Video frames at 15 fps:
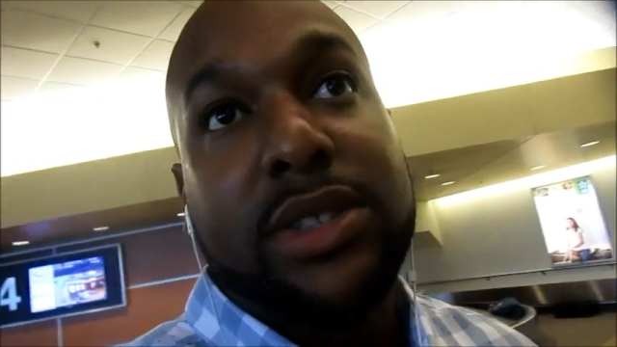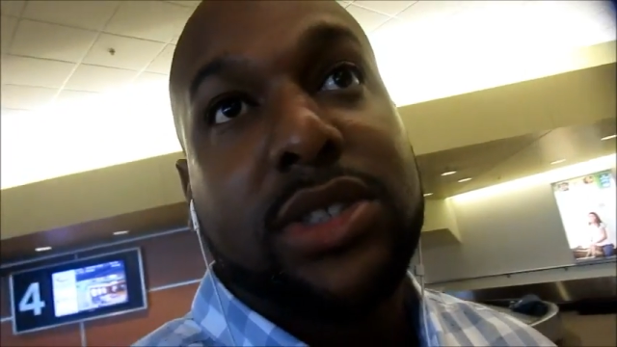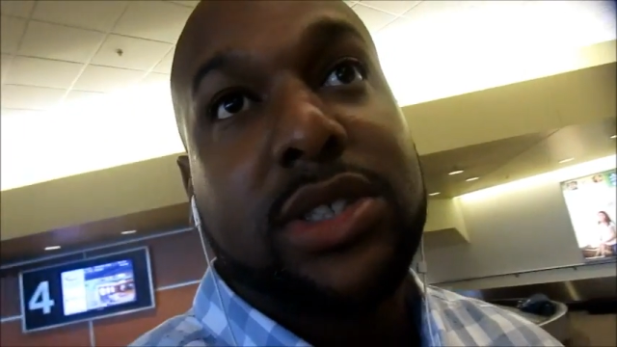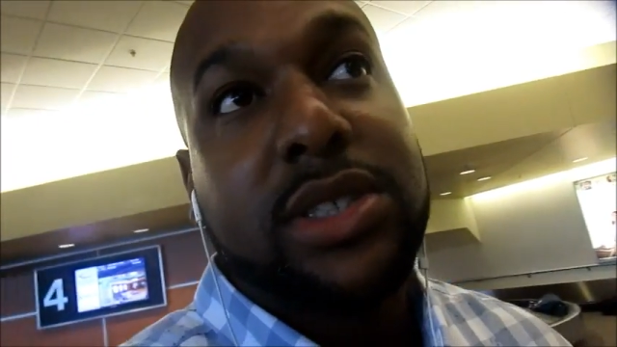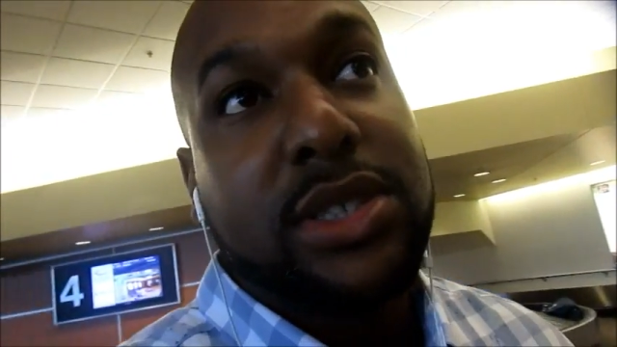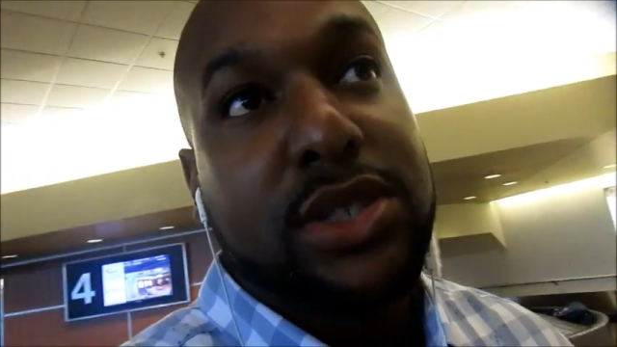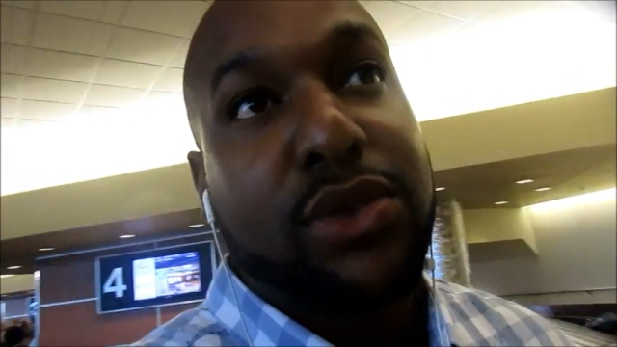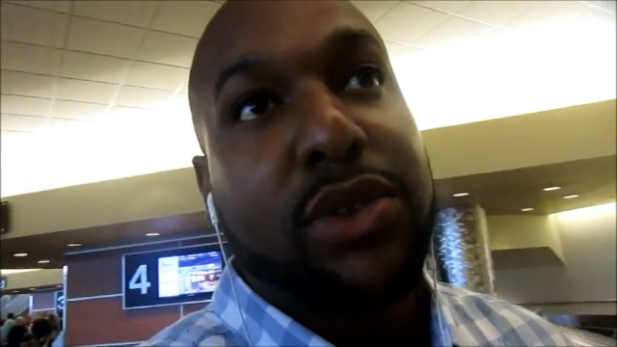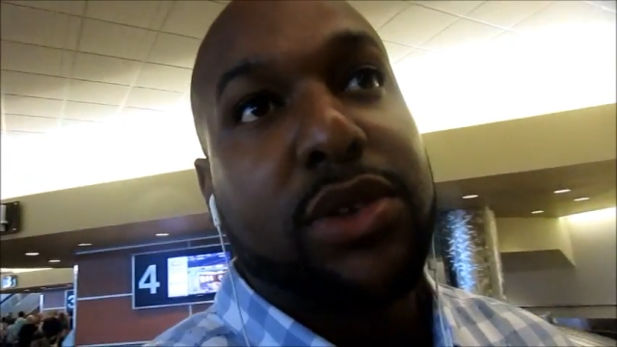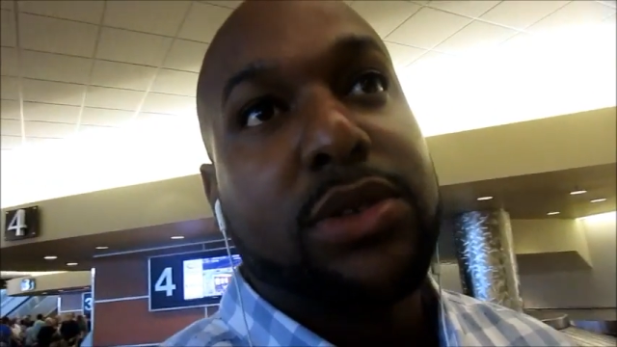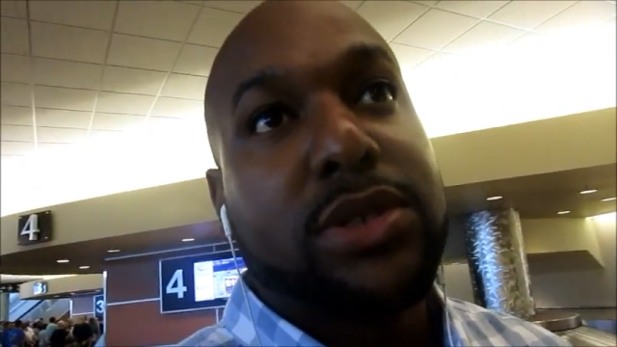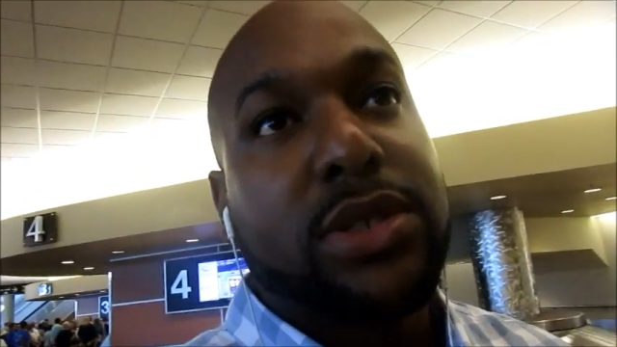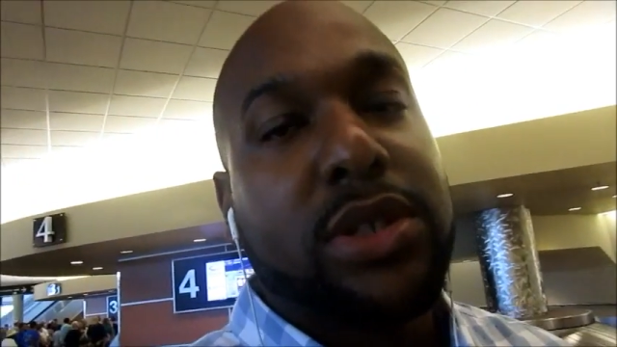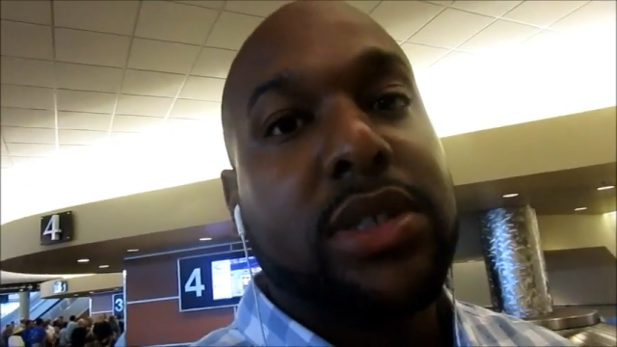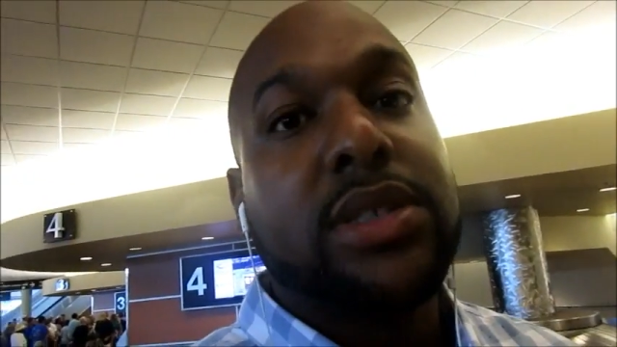and she just
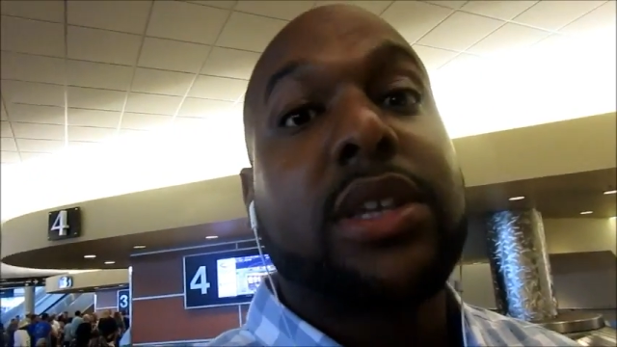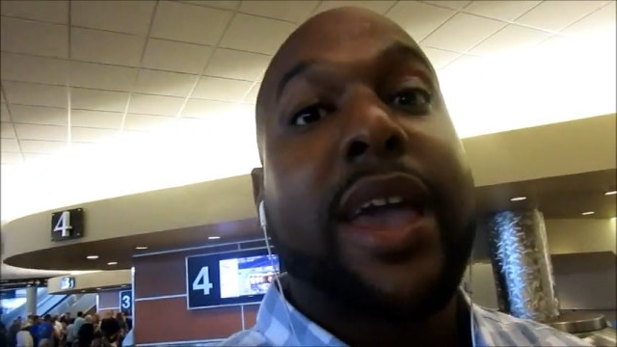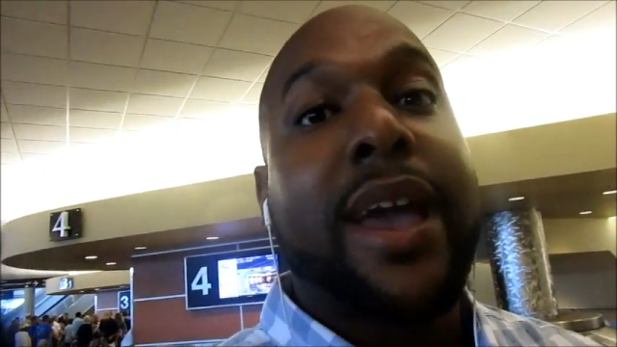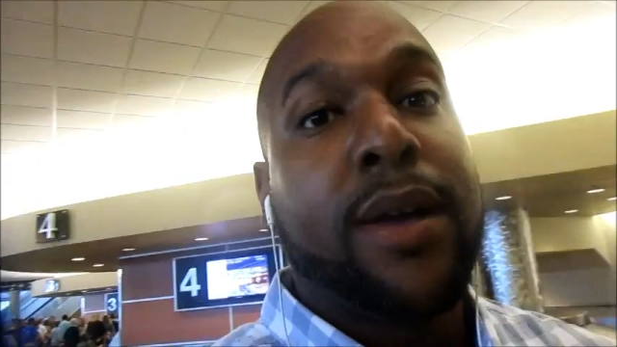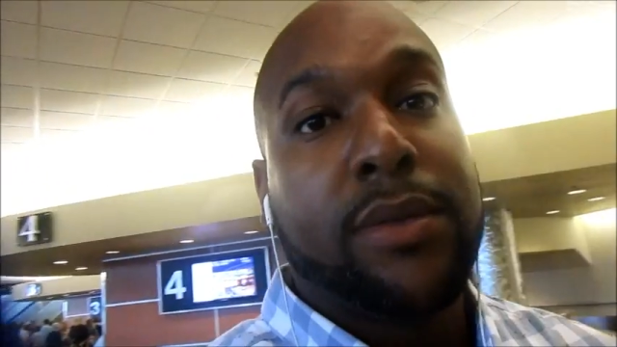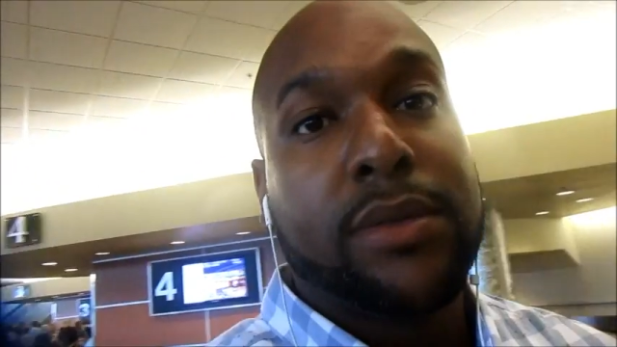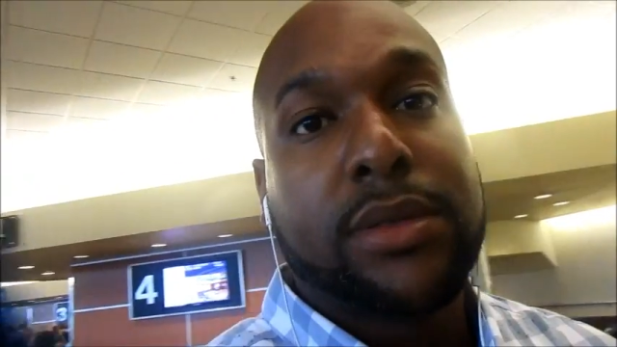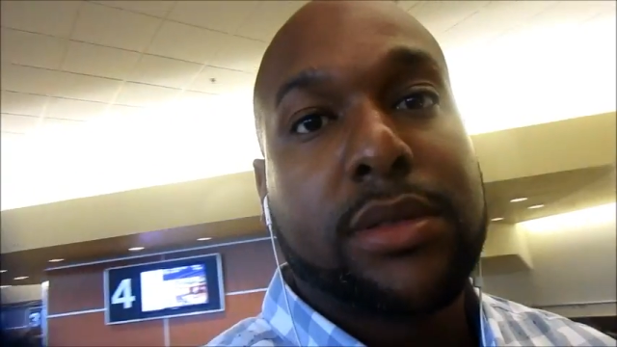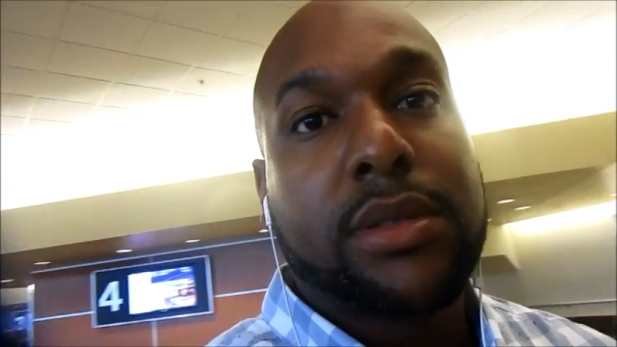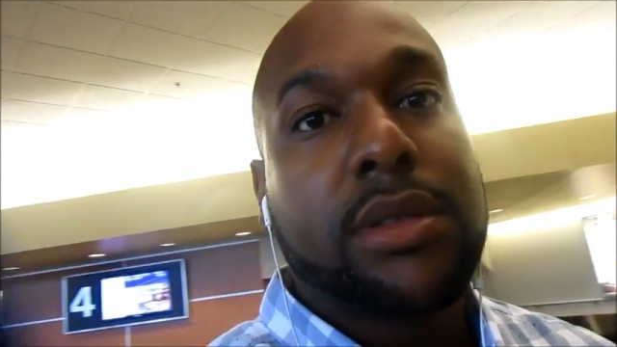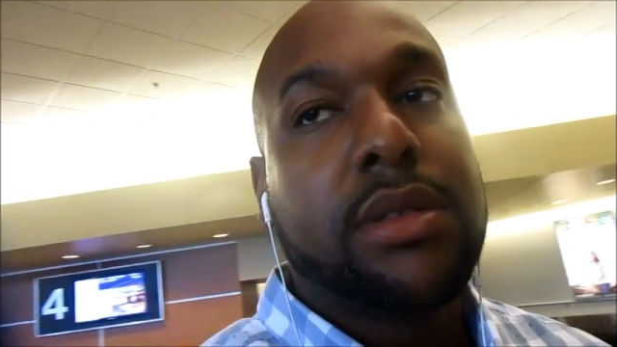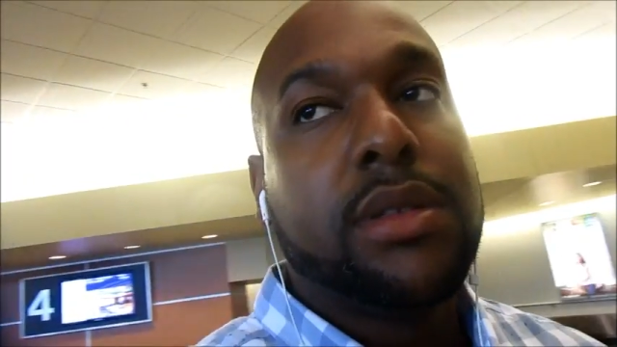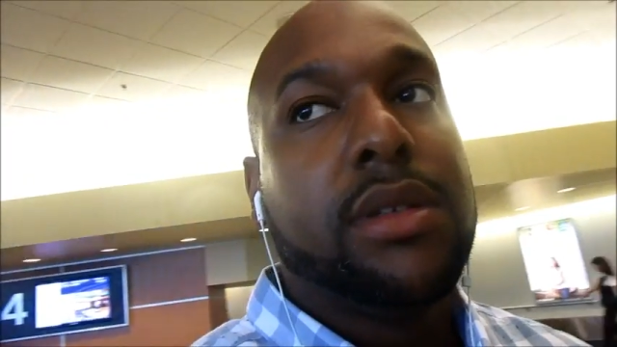flew, so this counts